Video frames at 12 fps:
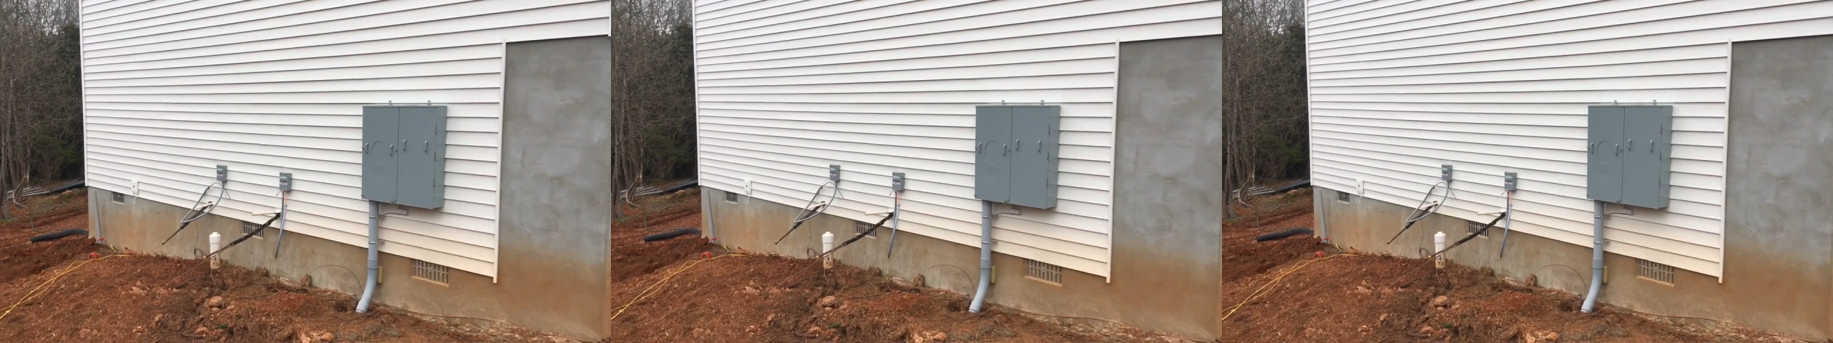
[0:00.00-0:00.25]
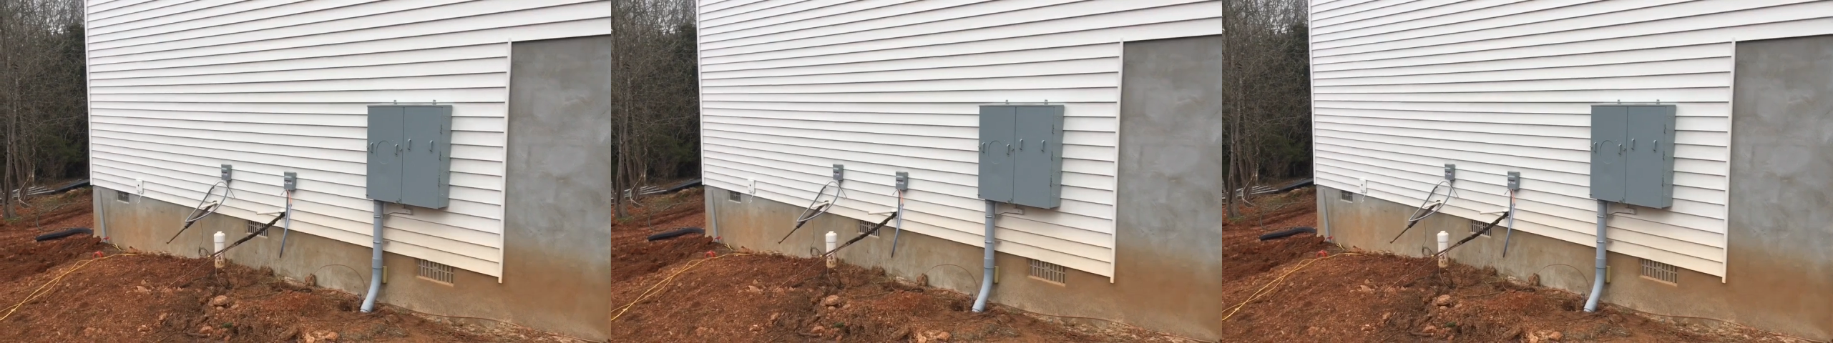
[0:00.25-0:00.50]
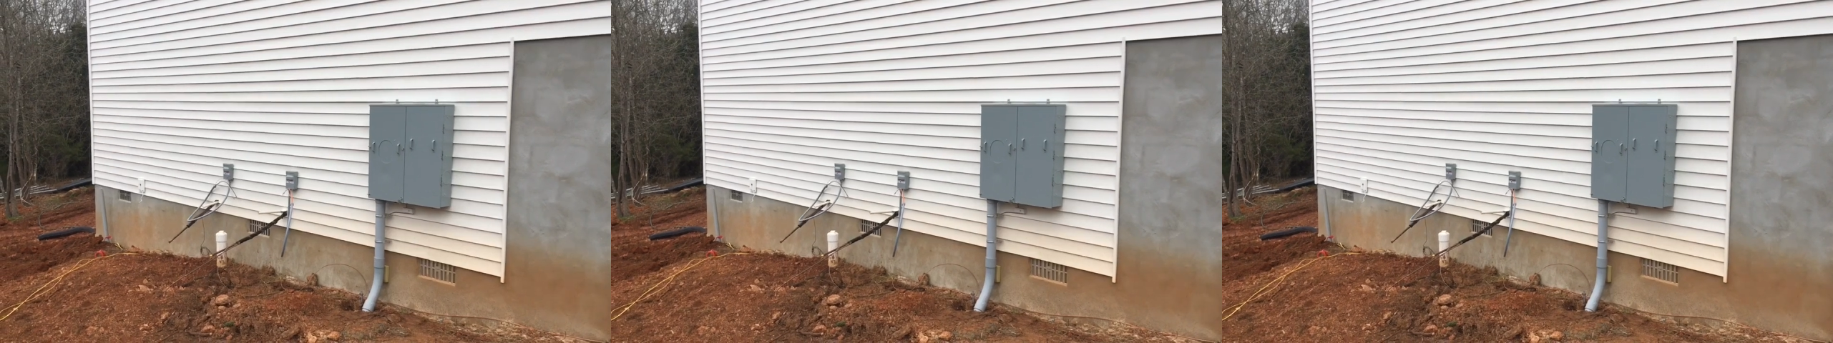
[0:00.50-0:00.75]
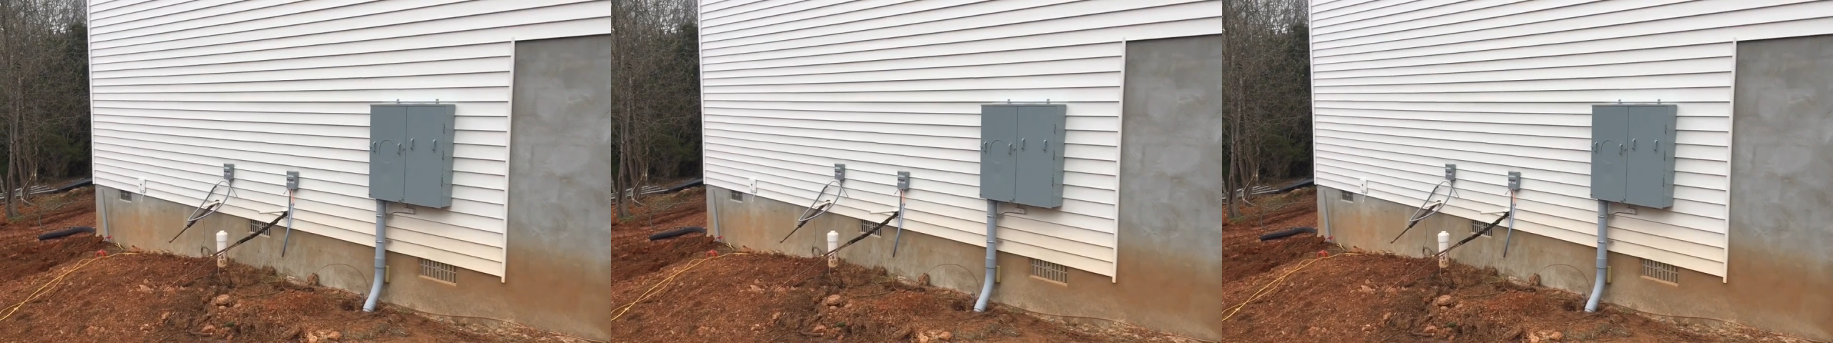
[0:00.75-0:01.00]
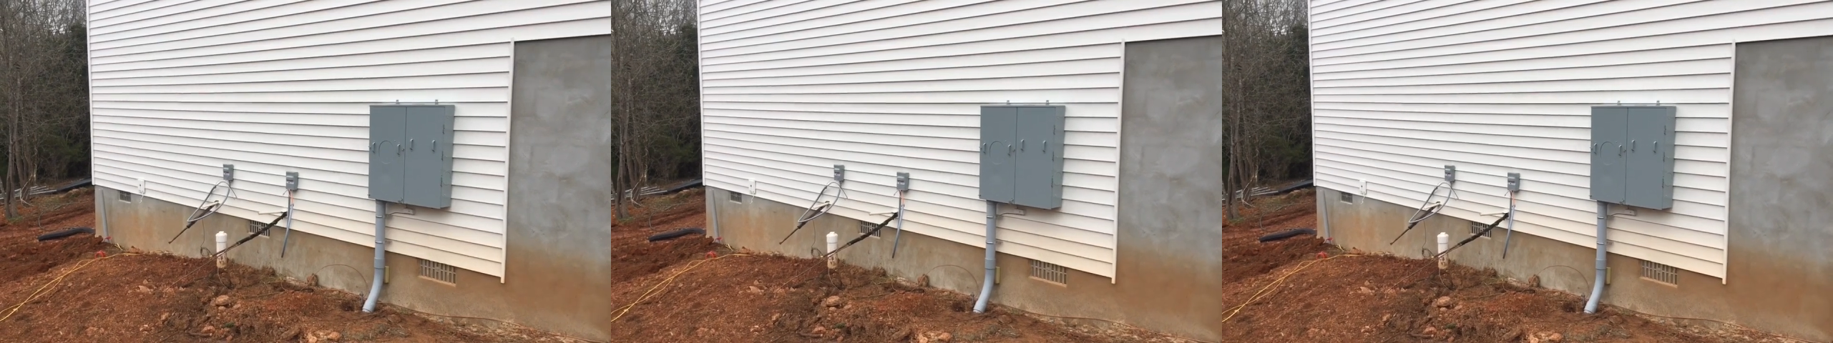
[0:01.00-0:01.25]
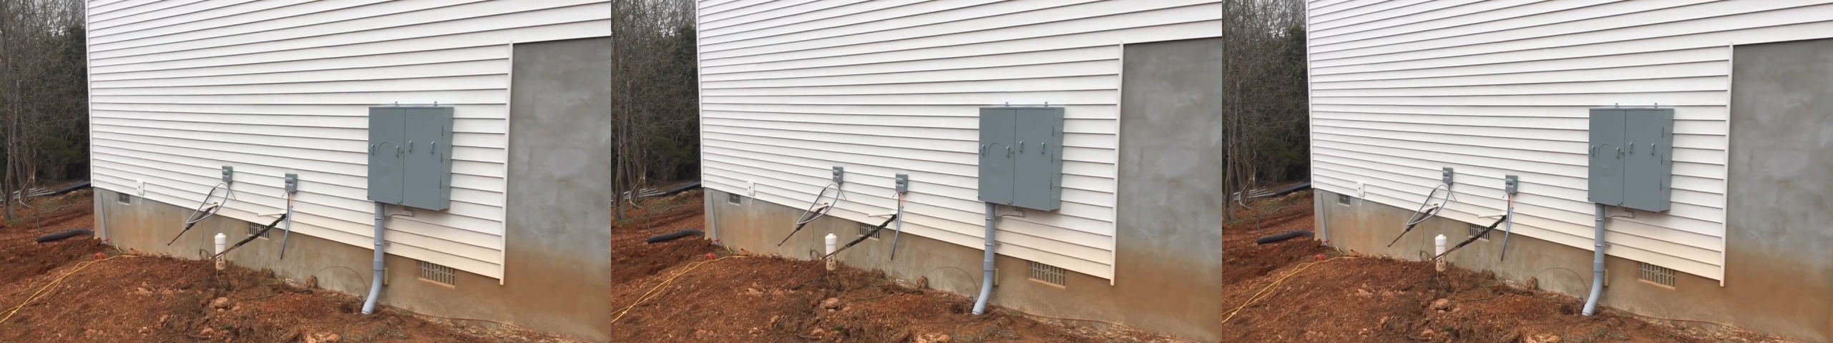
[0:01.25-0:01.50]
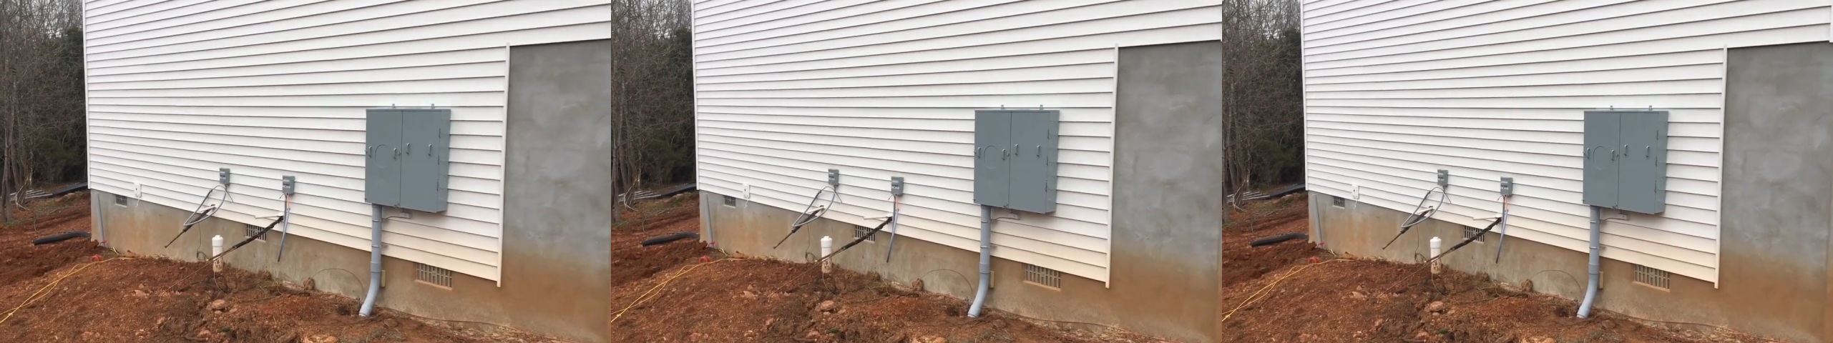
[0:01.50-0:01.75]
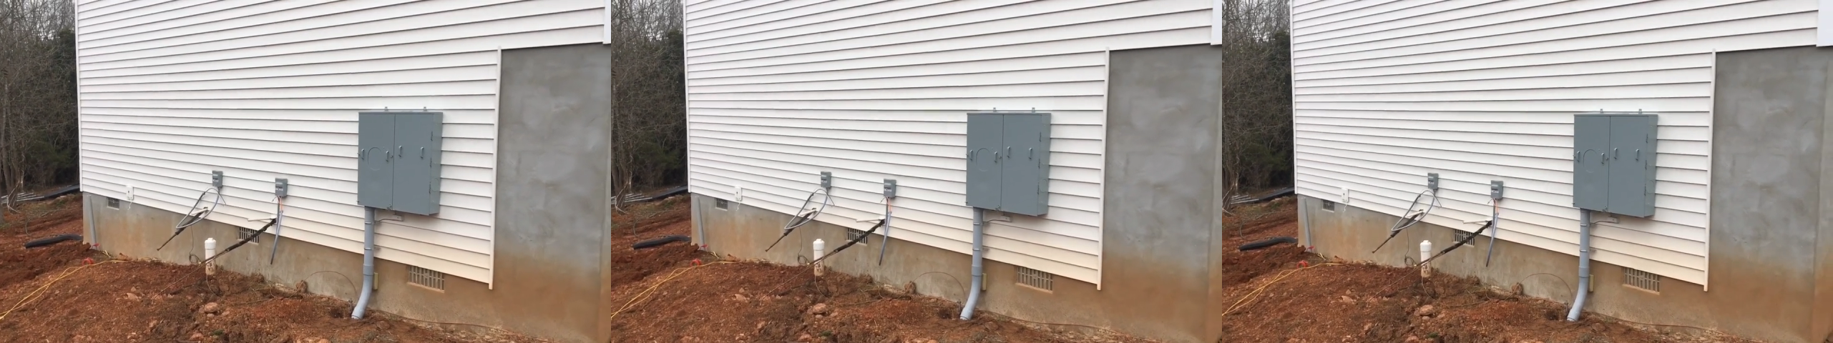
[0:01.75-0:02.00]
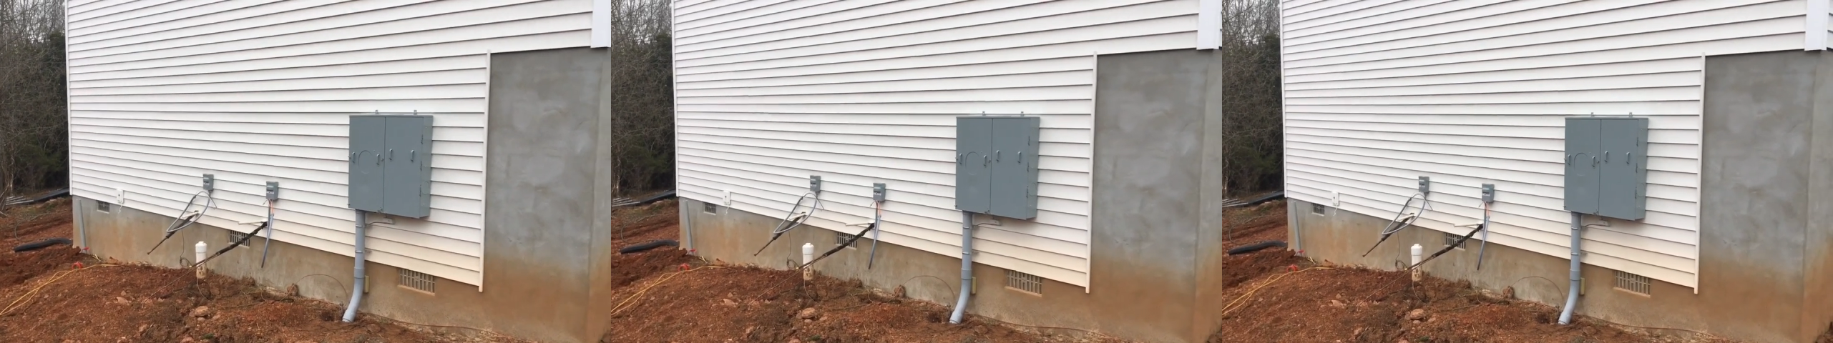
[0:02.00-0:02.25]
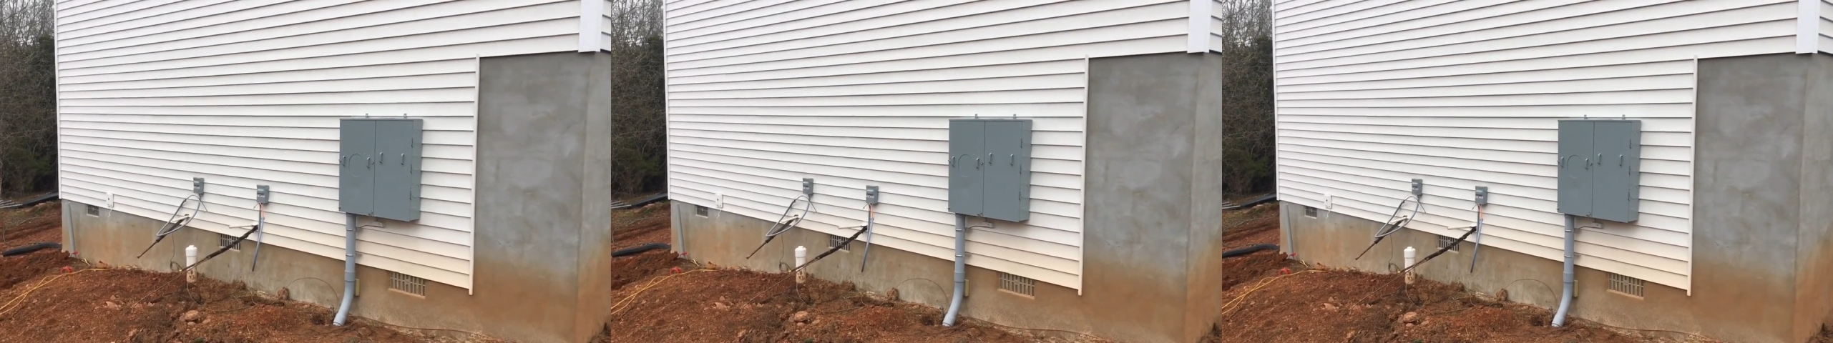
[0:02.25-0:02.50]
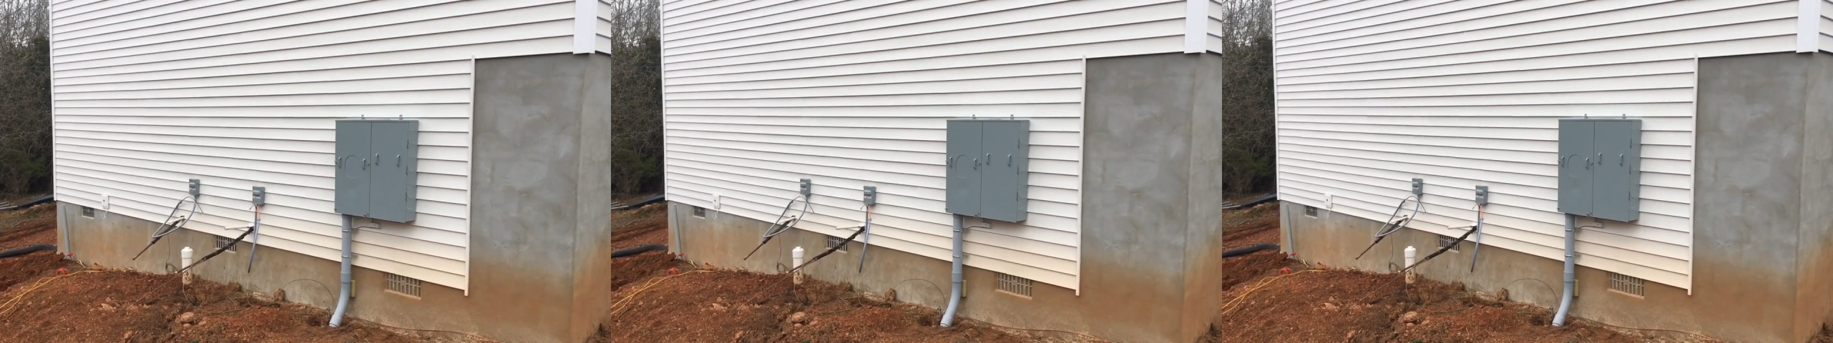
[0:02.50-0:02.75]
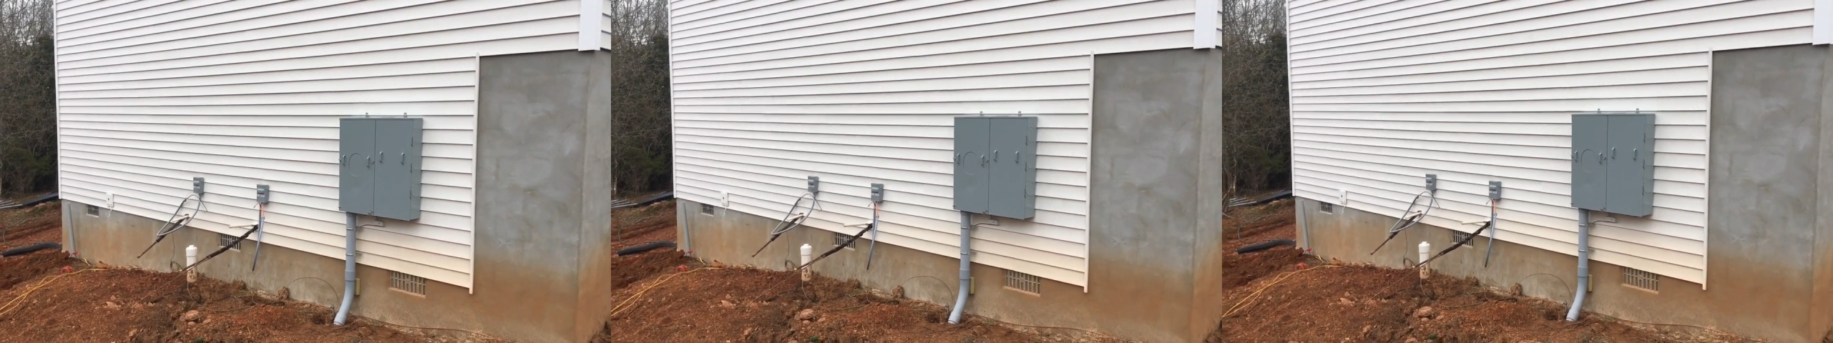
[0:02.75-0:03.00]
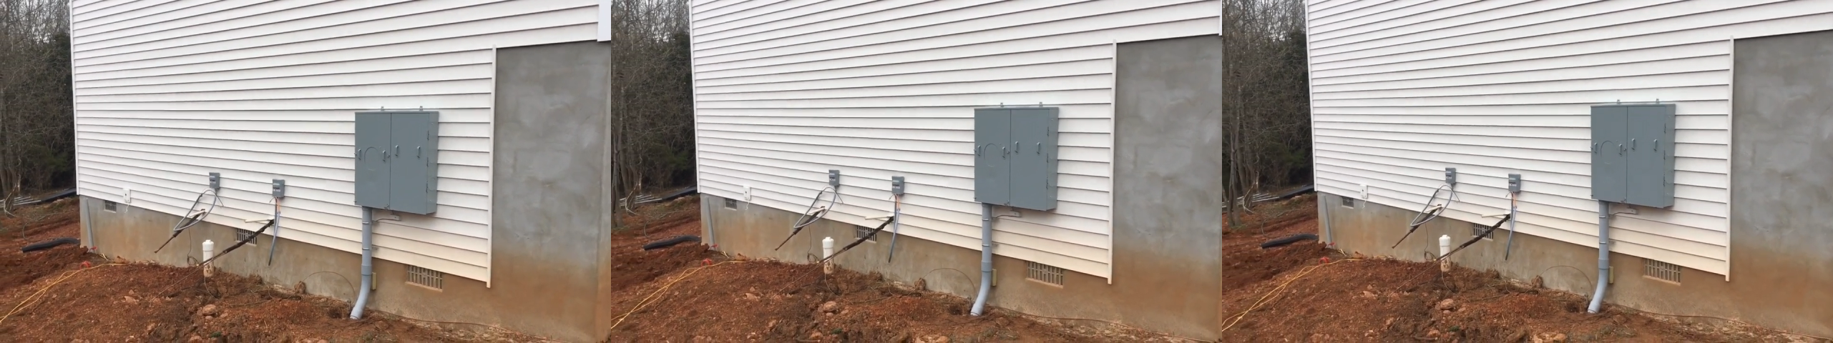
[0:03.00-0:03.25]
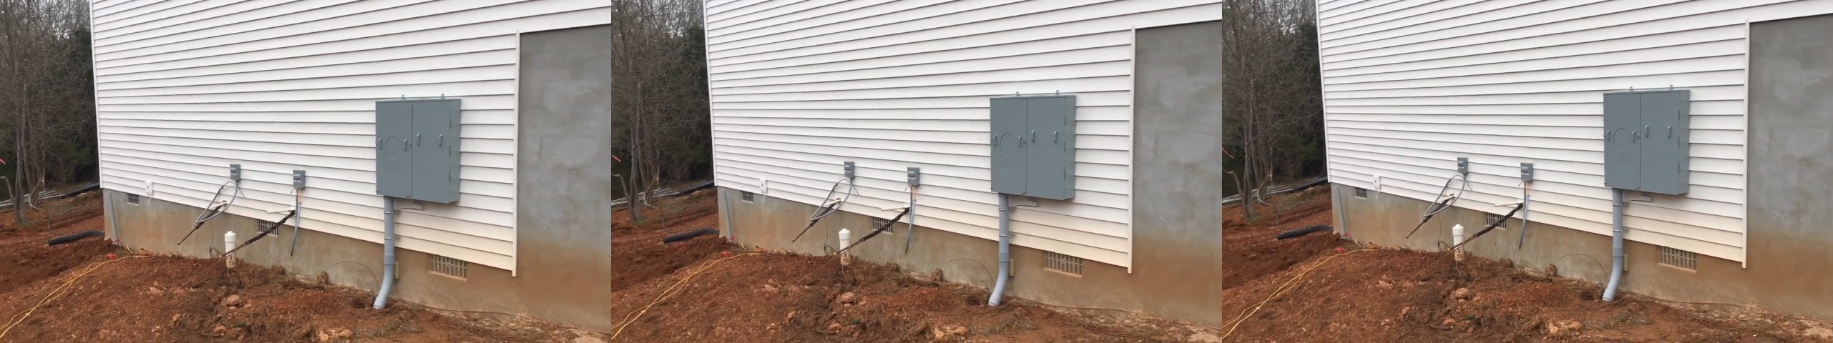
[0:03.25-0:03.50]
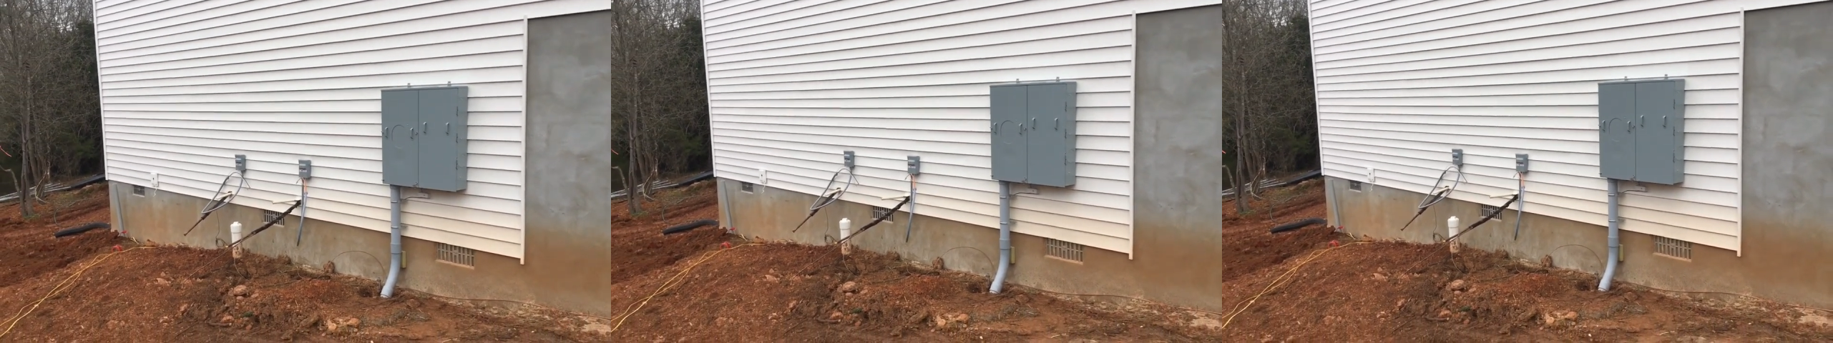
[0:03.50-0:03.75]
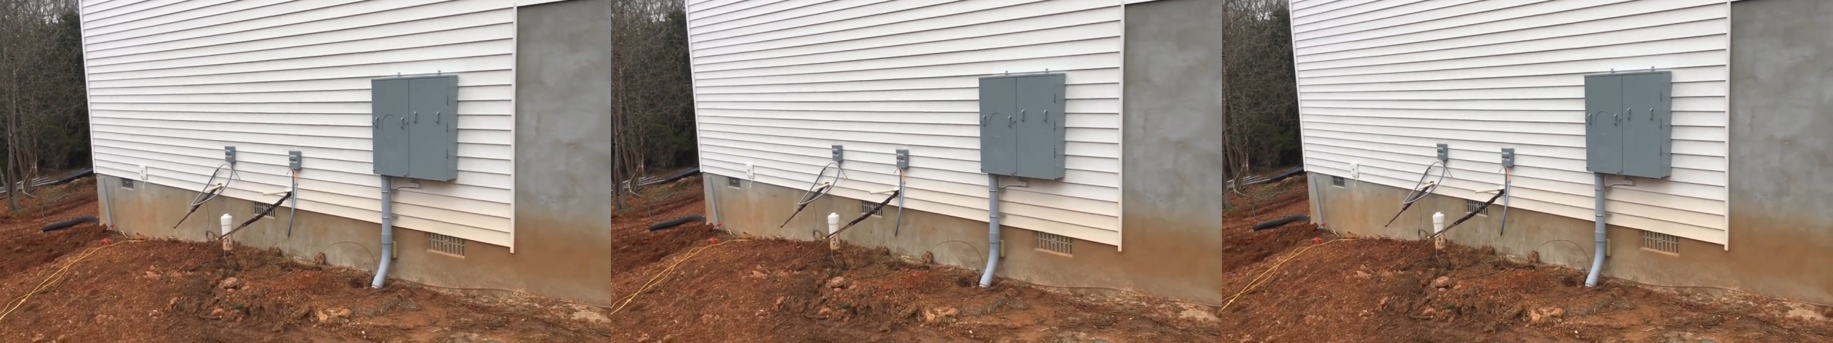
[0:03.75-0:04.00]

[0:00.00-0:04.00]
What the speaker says: Nobody's mouth can be seen.